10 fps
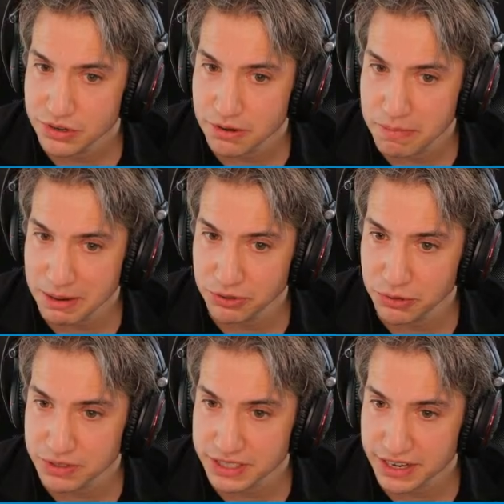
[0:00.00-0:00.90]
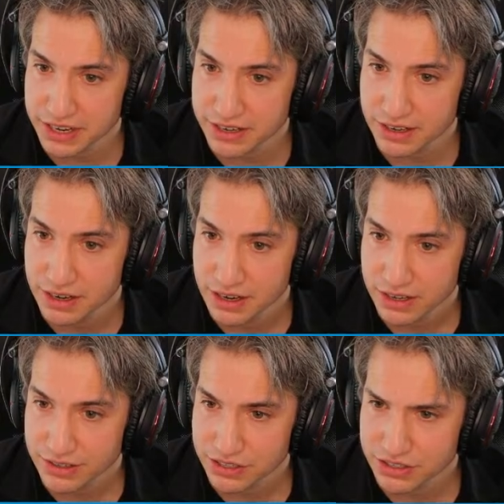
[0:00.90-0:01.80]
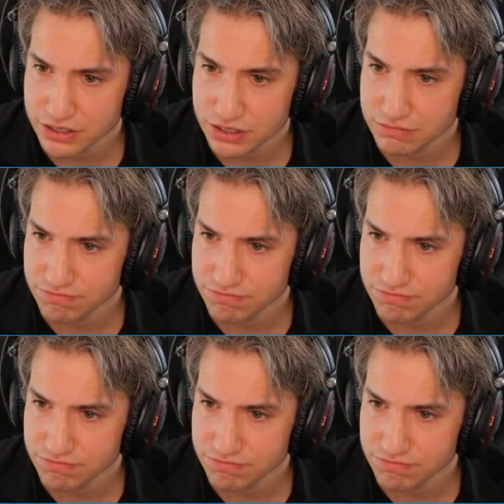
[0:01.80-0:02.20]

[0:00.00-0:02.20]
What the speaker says: the BIM tools here. There's